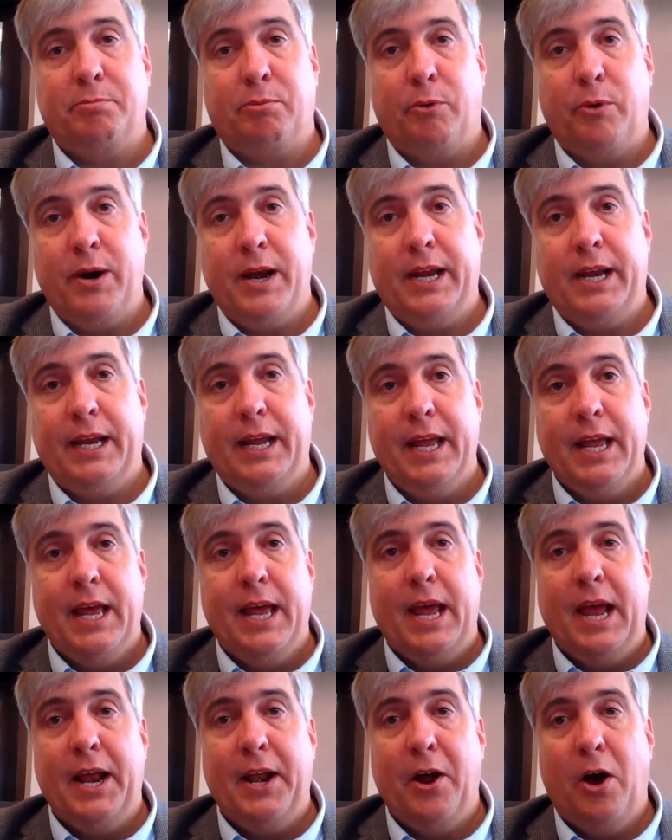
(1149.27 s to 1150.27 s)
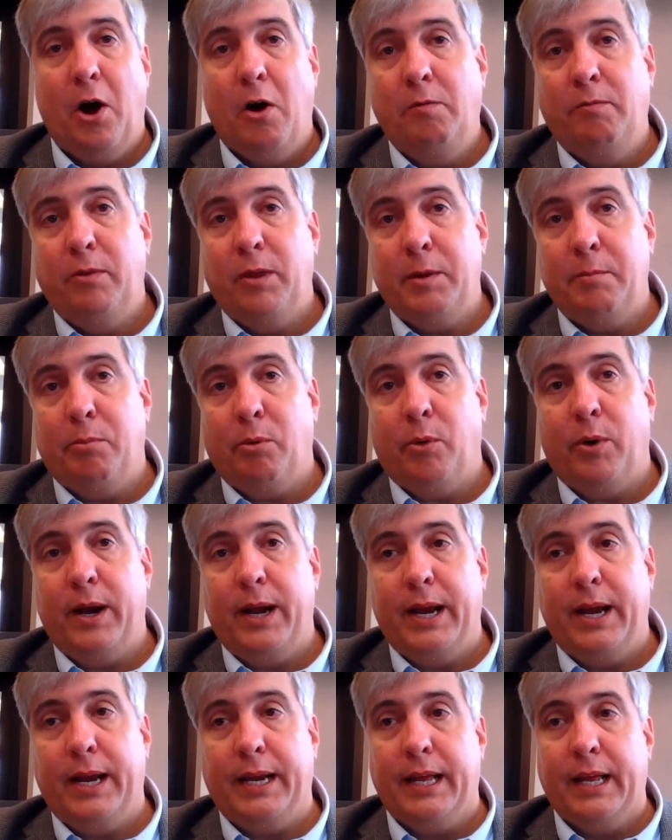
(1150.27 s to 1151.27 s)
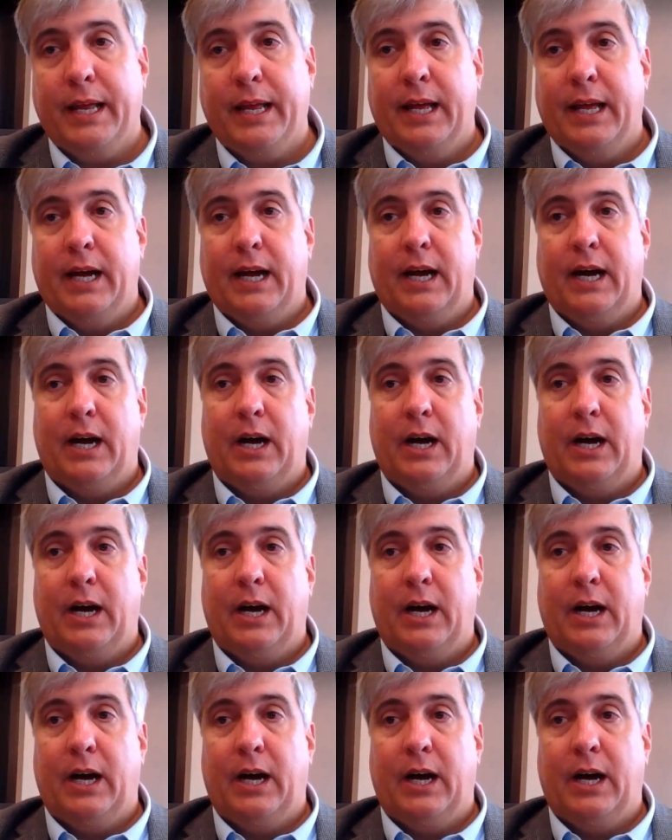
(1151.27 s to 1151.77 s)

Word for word: this spring and hopefully bring